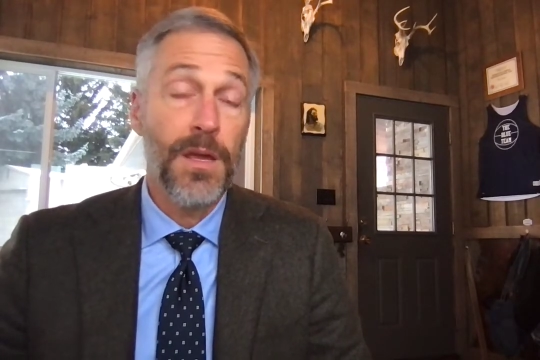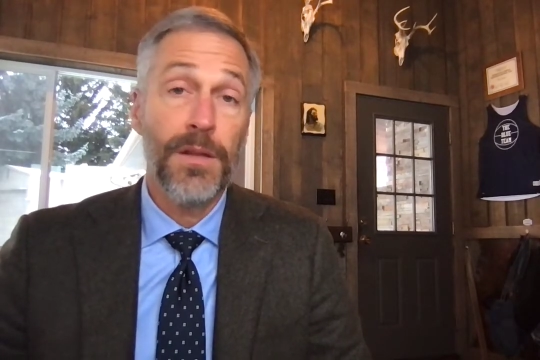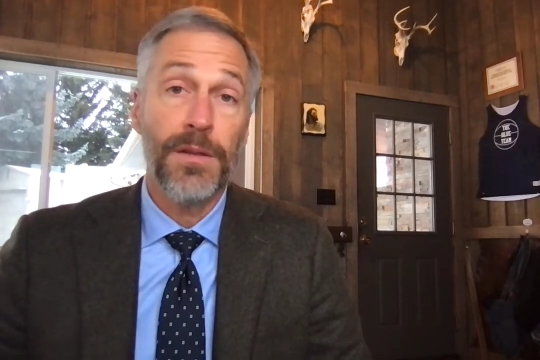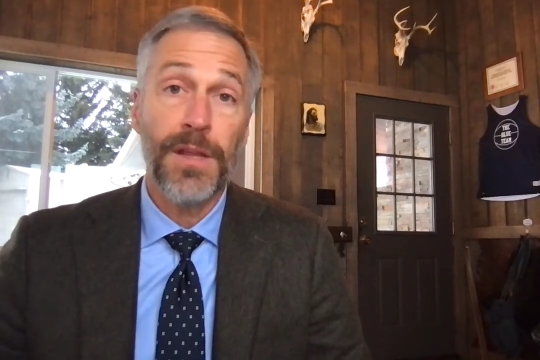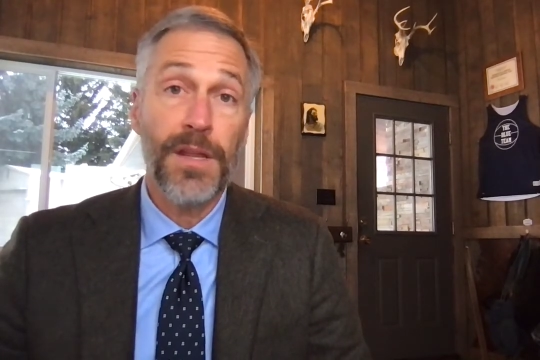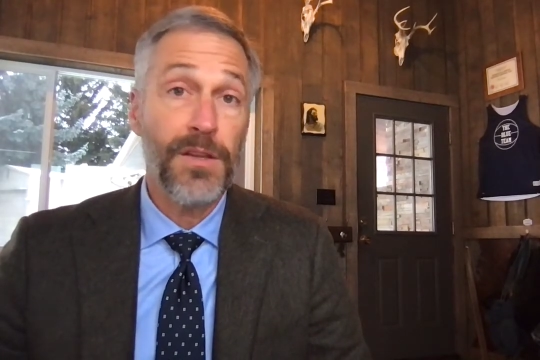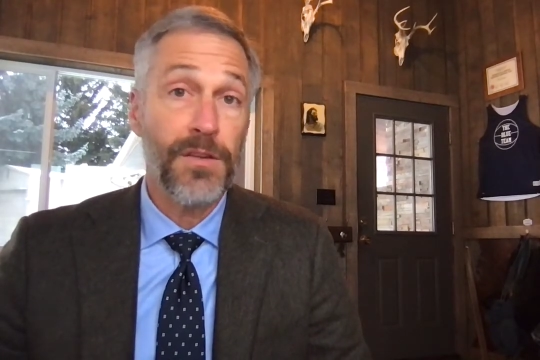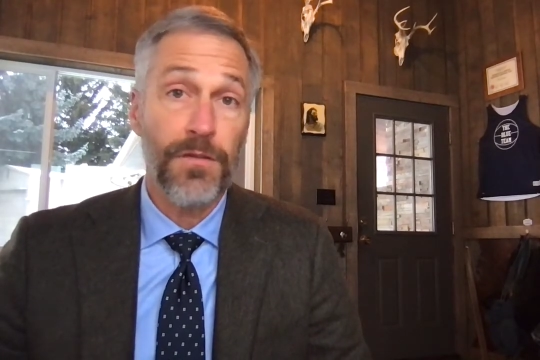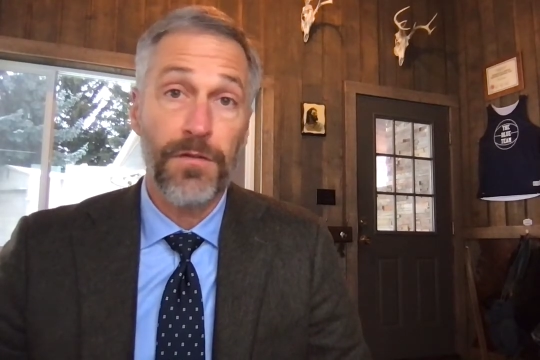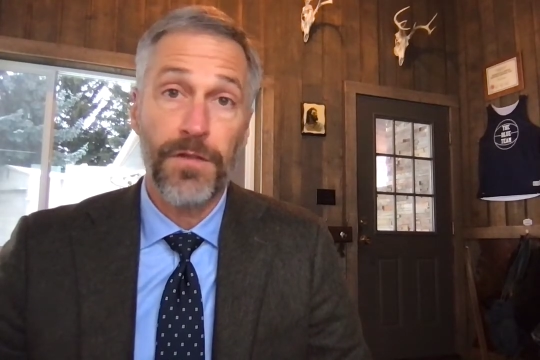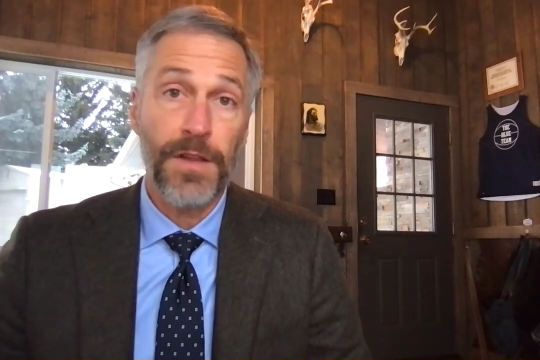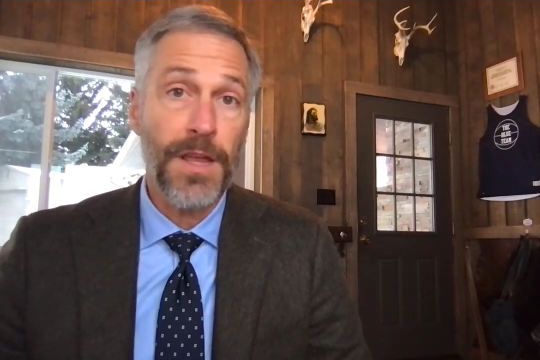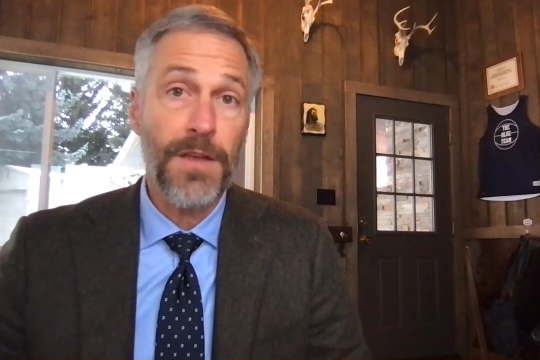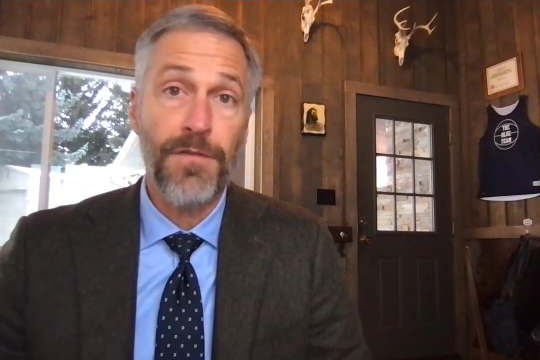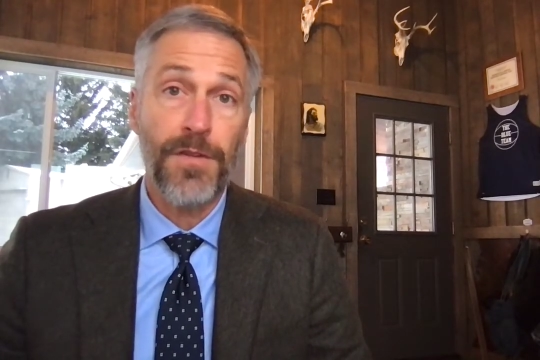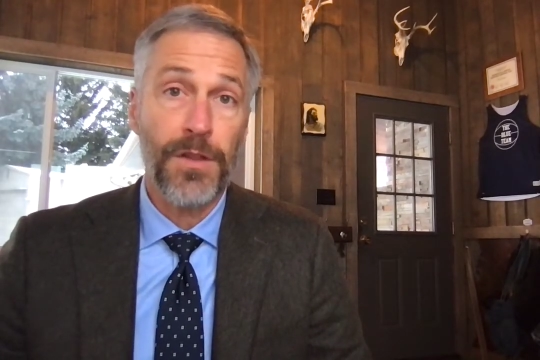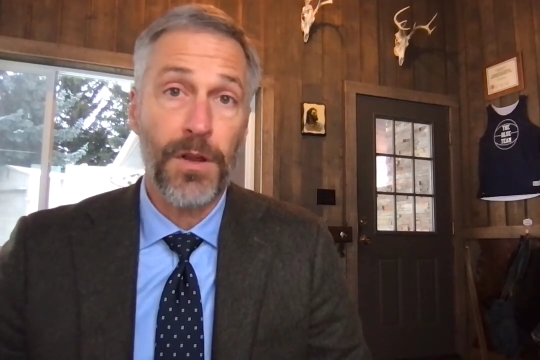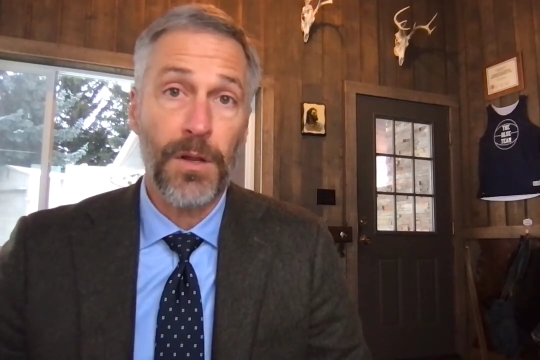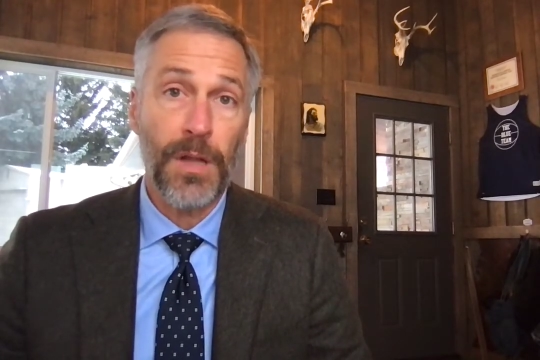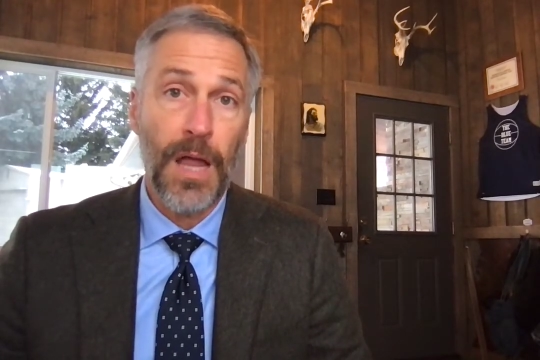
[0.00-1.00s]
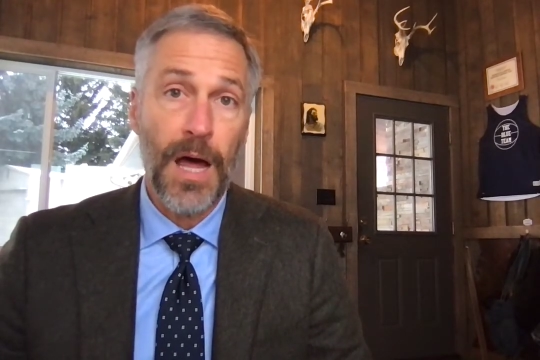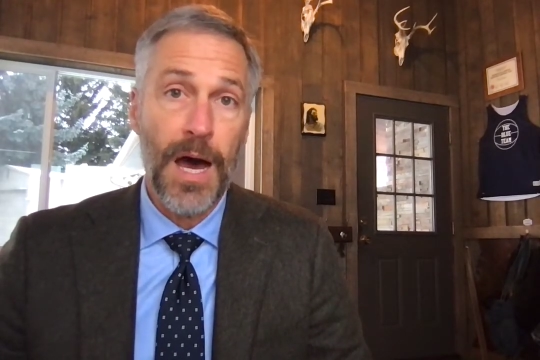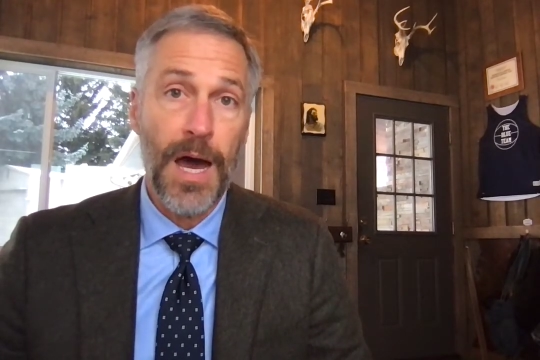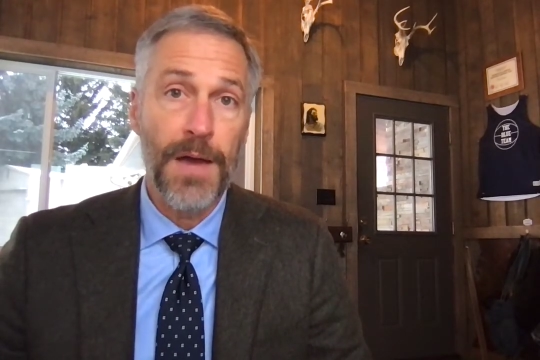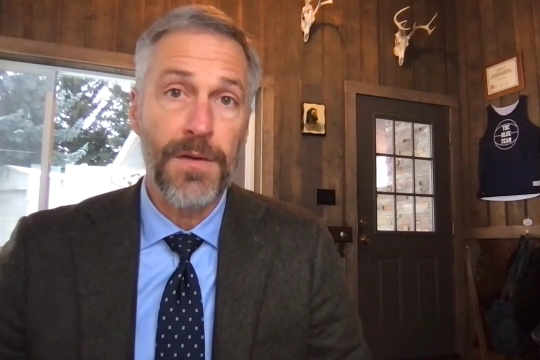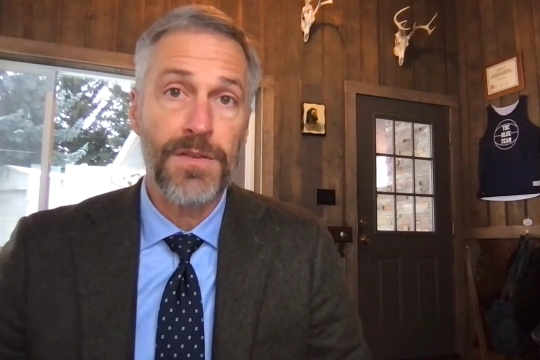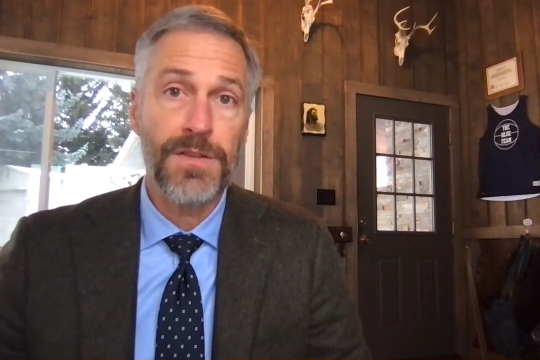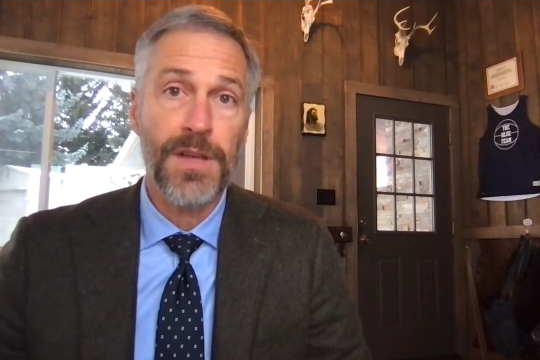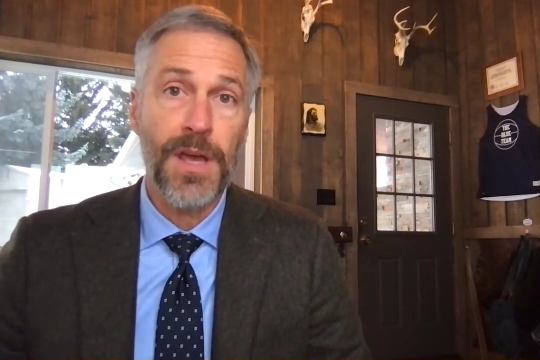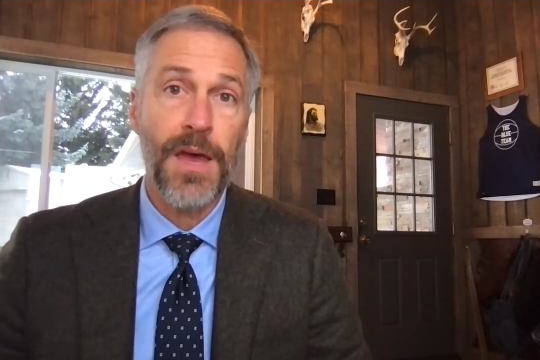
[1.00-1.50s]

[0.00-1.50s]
need to flee for their lives,